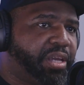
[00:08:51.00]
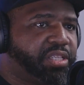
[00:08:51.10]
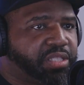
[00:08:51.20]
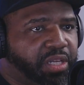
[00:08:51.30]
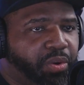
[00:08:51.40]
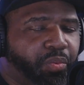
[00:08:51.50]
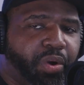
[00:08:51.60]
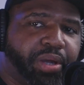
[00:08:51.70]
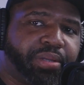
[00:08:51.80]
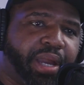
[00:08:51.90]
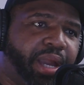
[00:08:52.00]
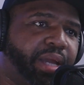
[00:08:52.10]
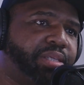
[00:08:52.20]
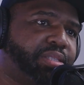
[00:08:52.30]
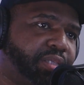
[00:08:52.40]
In send one
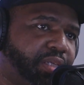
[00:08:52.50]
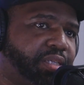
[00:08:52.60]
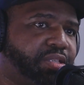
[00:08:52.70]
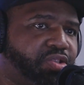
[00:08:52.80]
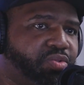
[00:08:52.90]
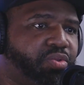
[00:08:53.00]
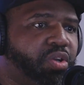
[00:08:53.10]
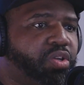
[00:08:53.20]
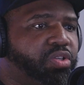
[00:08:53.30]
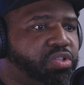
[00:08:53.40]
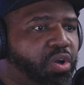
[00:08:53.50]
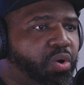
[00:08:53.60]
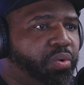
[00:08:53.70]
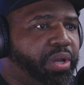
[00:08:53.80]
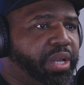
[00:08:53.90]
and send two.
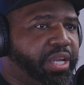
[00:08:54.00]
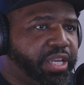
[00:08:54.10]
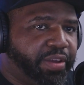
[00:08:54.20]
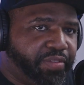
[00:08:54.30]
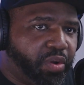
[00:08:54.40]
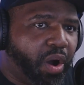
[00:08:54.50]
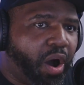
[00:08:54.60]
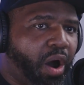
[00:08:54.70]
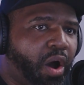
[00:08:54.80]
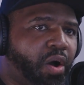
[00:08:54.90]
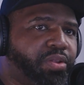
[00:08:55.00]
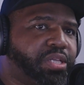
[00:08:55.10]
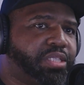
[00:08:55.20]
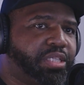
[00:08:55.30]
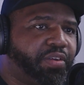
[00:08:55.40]
So it give you all
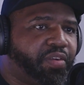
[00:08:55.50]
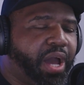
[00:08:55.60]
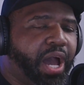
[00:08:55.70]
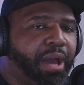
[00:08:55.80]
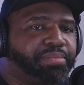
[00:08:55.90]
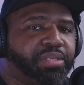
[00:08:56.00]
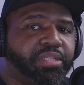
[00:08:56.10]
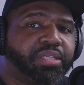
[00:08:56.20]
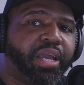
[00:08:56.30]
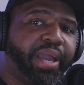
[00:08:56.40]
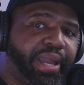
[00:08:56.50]
these different options.